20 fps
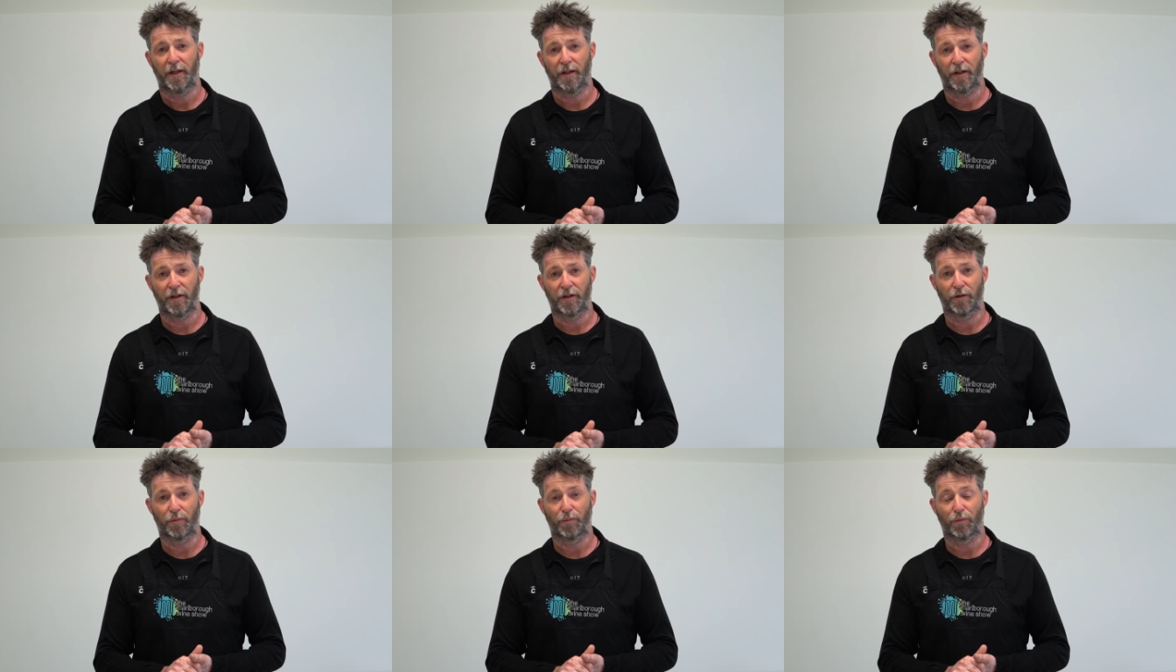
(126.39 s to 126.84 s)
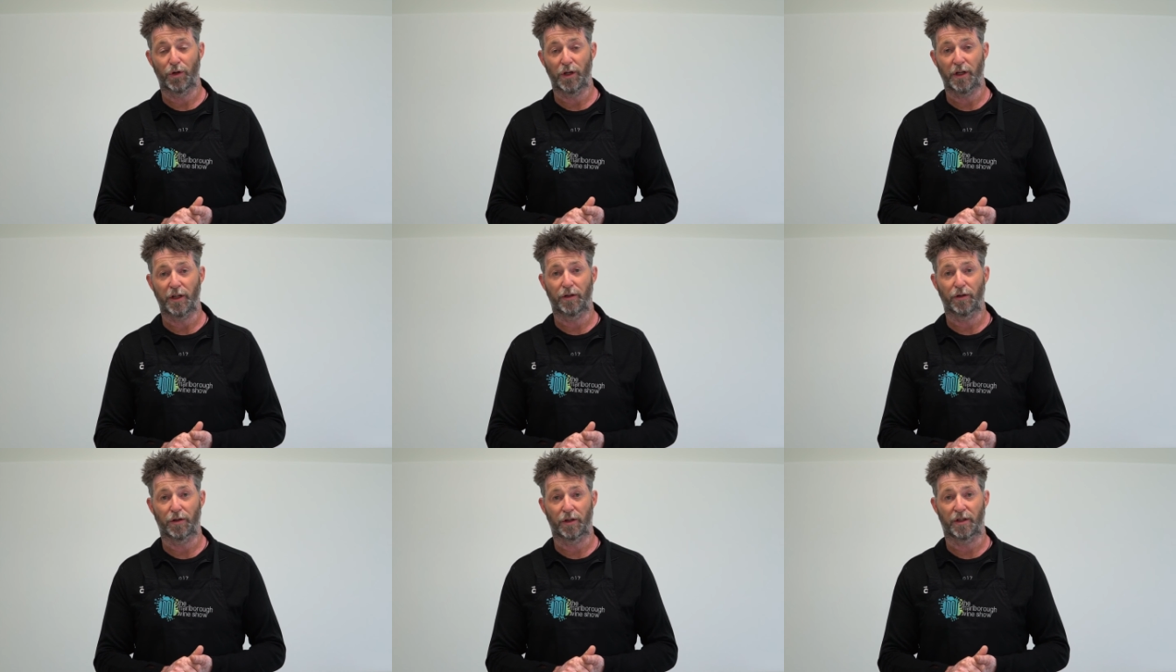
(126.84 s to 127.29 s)
is a
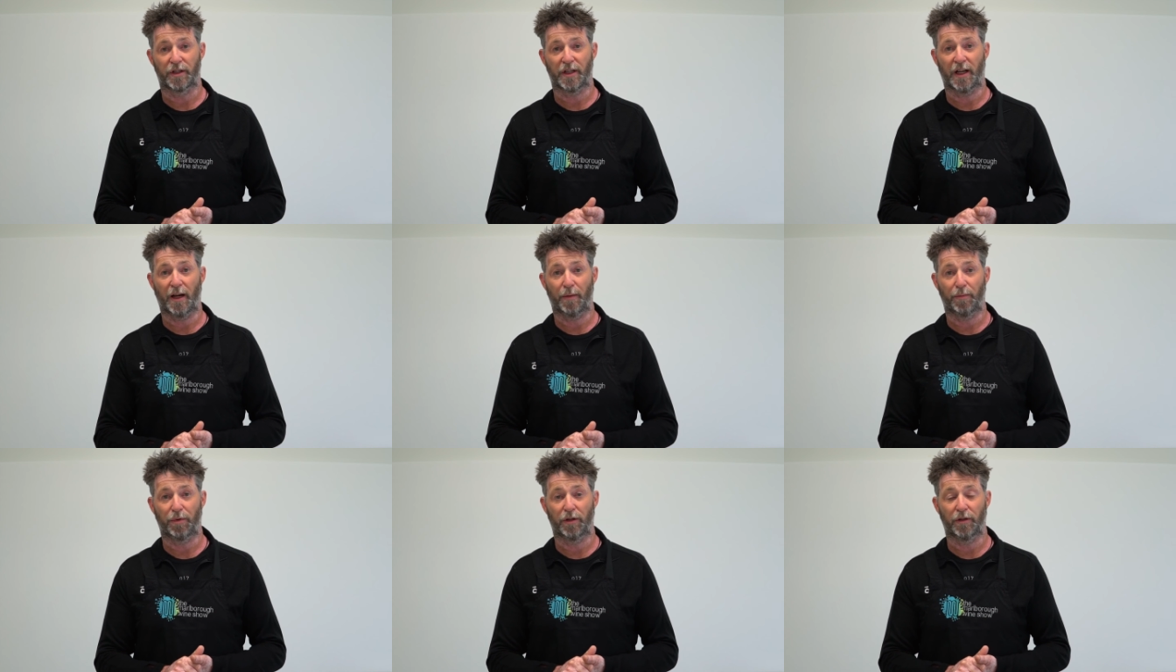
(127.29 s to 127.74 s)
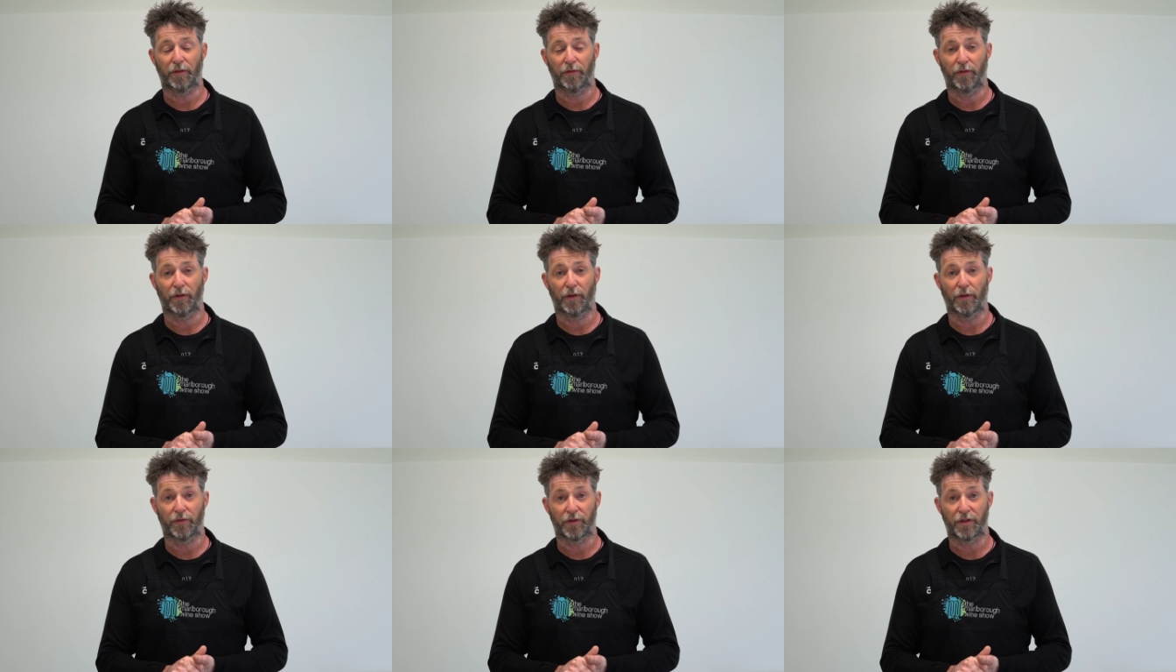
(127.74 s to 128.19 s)
really good example
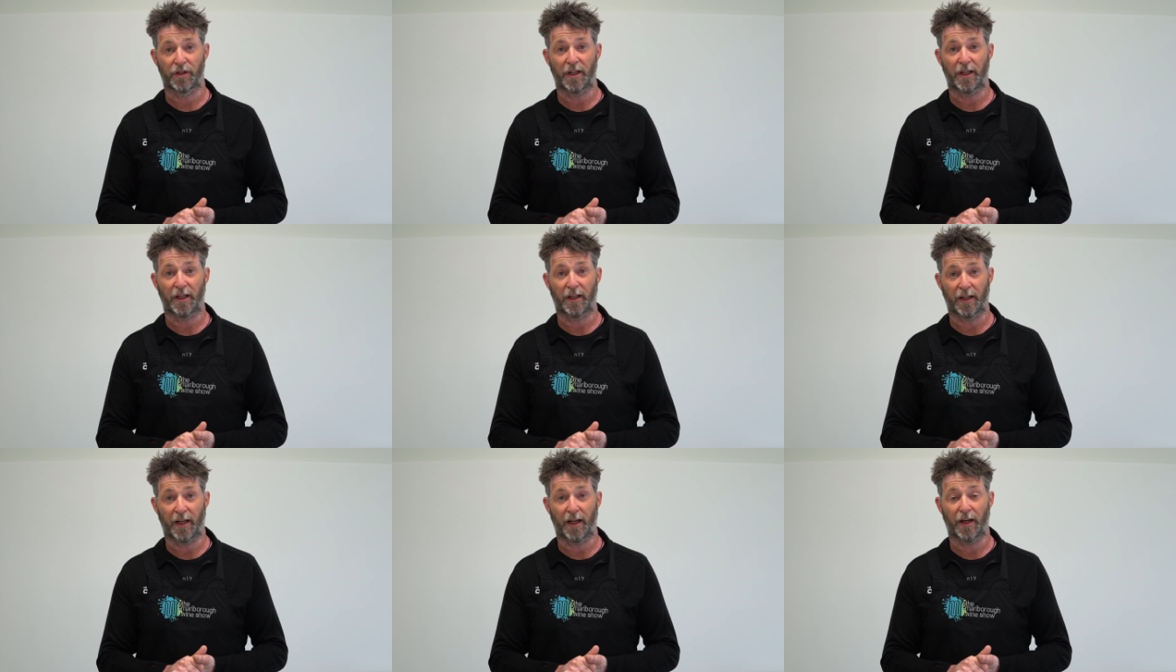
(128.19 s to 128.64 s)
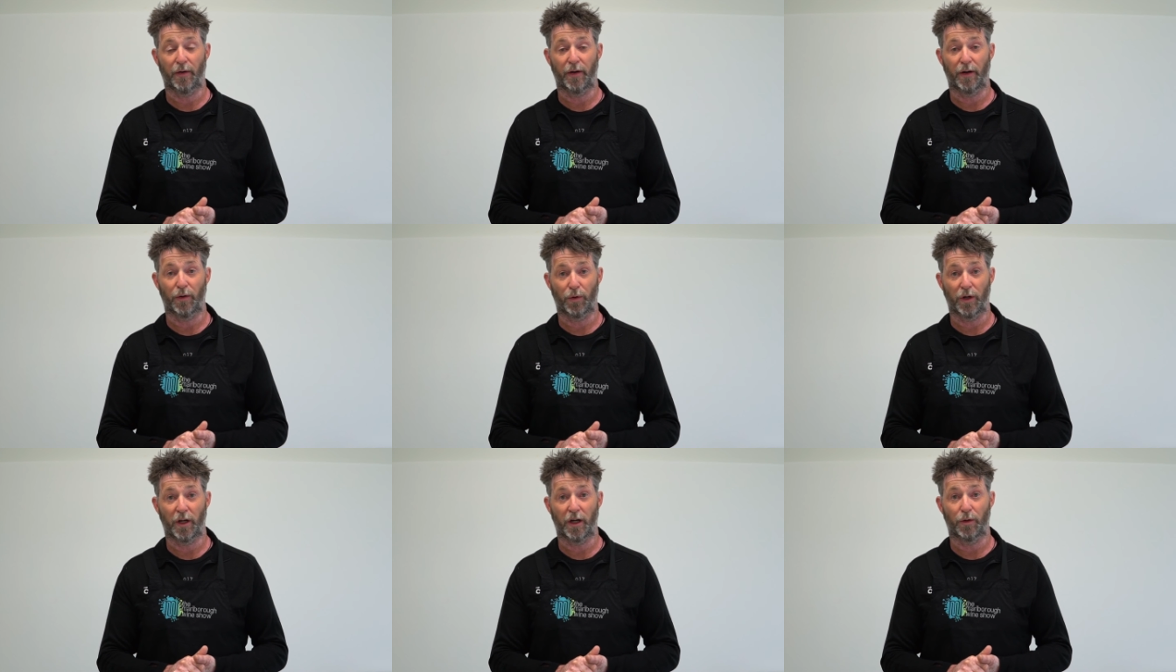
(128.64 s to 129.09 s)
of seeing
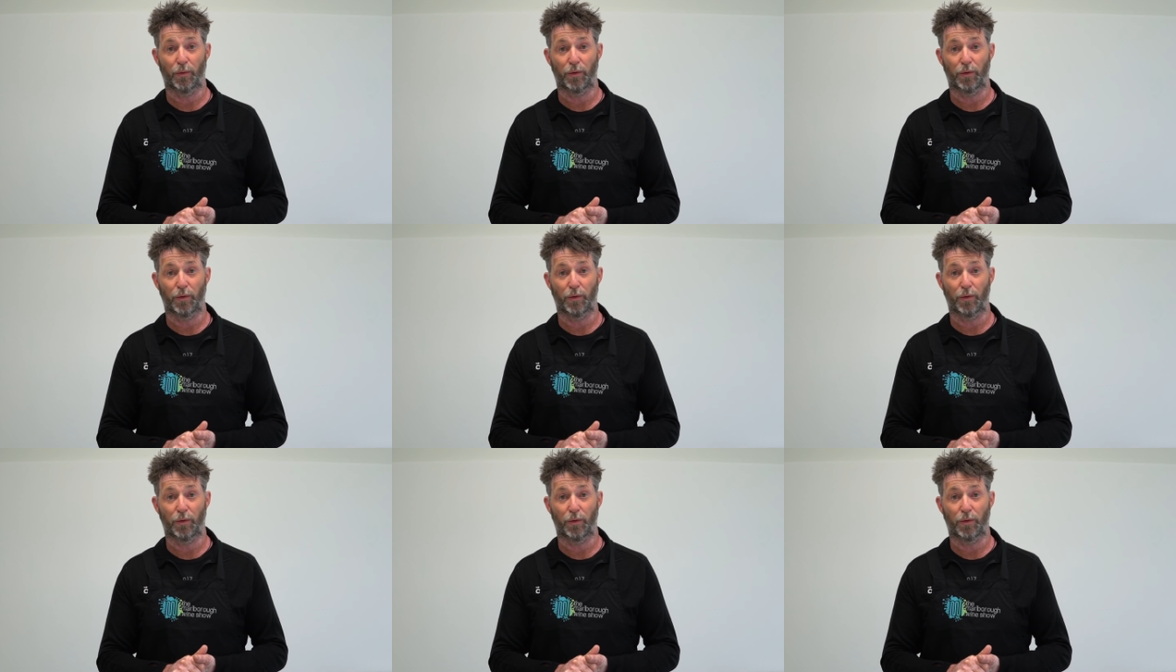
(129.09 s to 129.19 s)
how